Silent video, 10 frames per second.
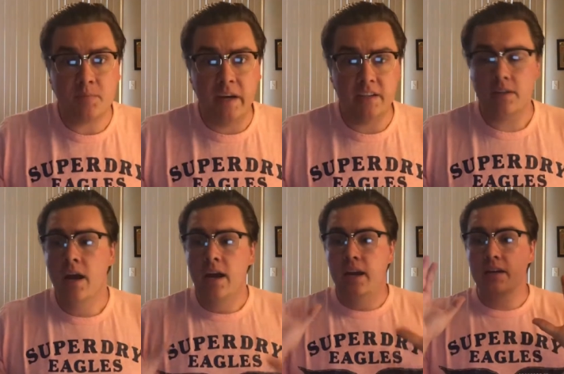this means
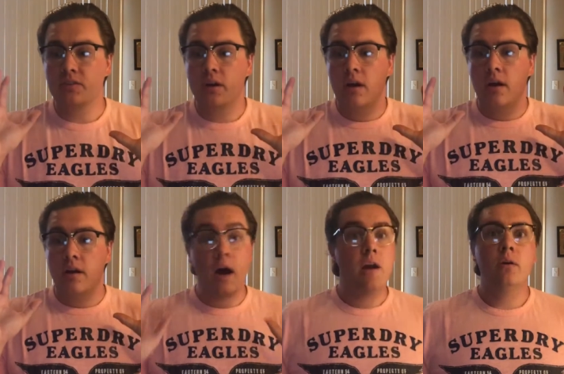is
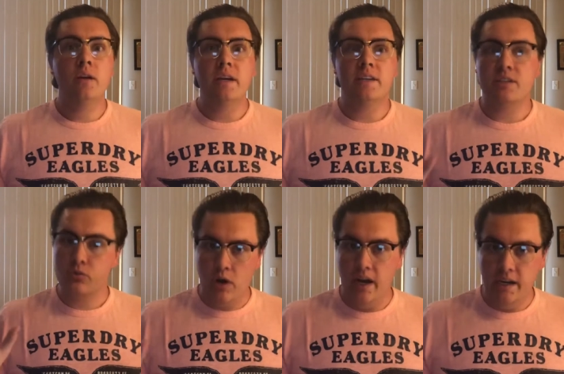not only is it
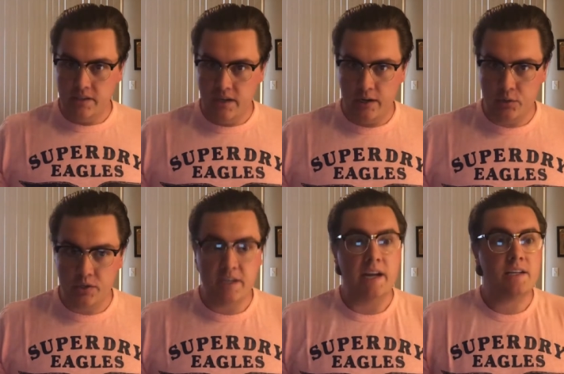dry in its natural
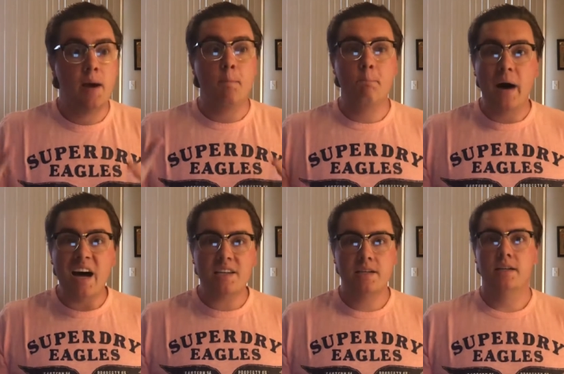state,
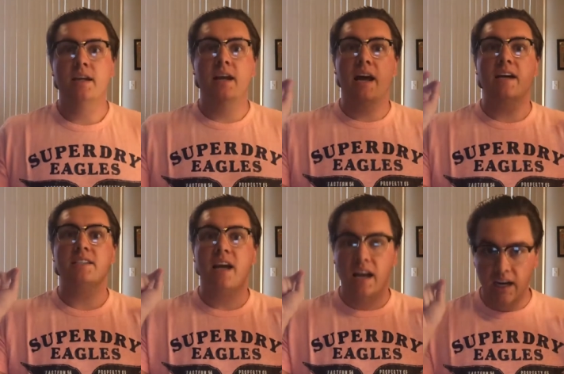but it
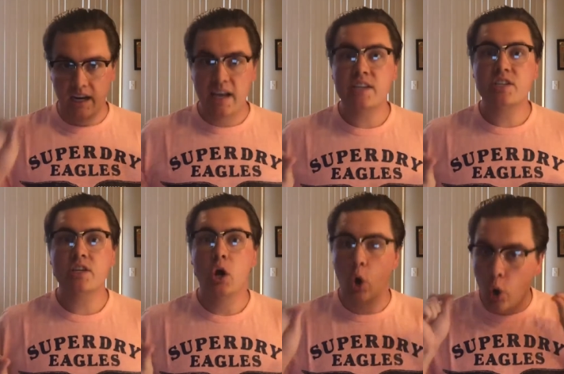has
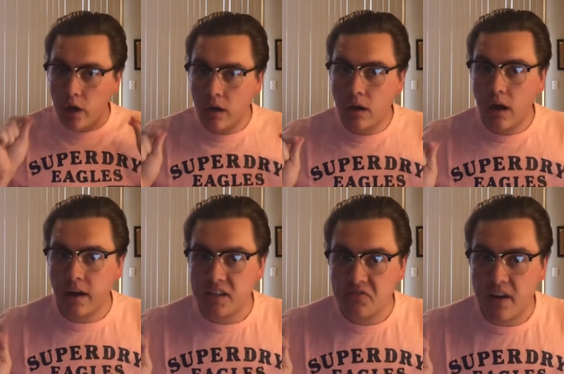less oil on its